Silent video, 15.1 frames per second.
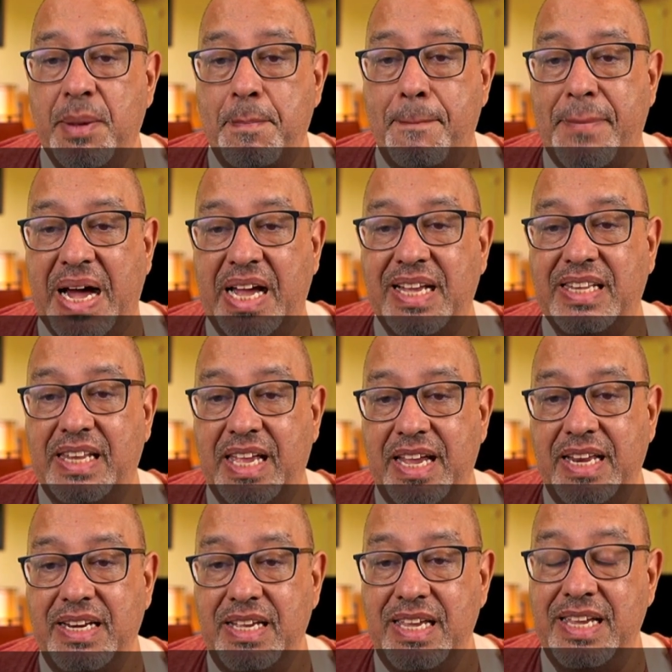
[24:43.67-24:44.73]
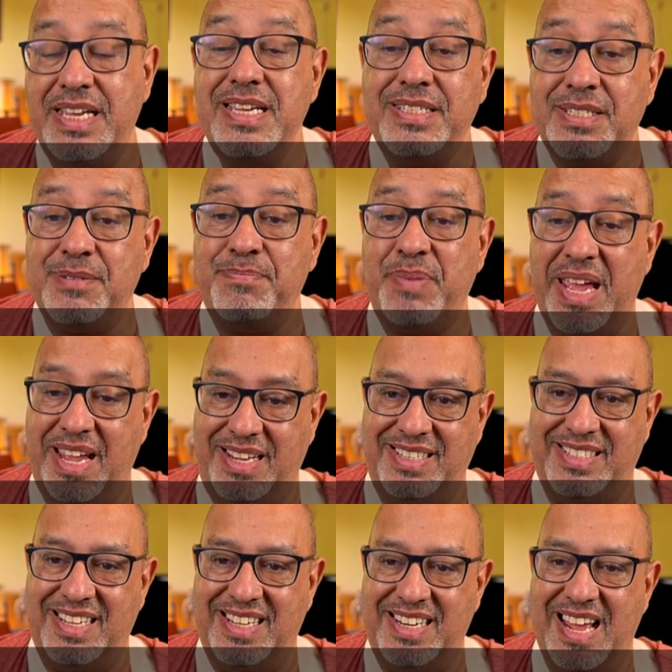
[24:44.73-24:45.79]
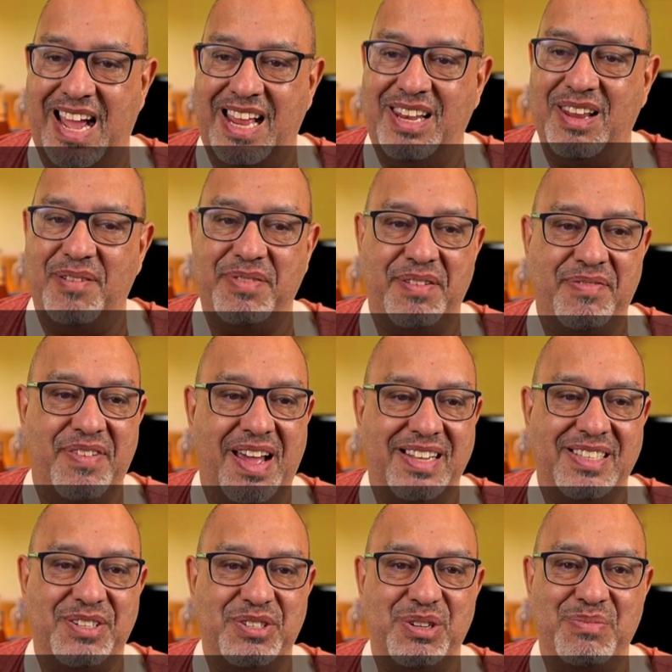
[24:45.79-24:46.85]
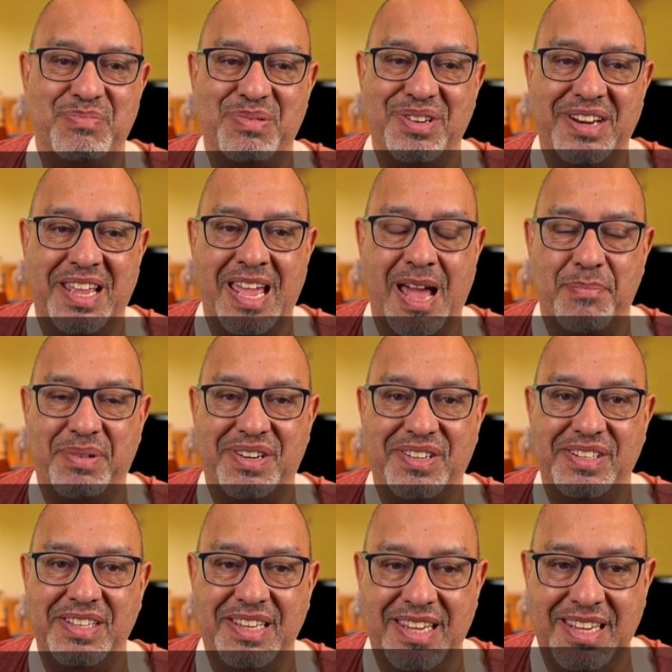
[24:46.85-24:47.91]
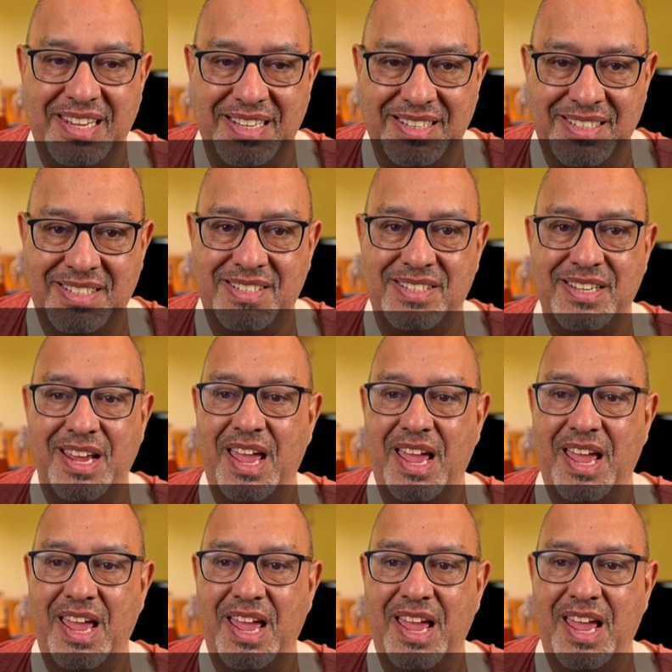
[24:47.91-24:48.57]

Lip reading: bike lane is painted. I love the fact that you put capital is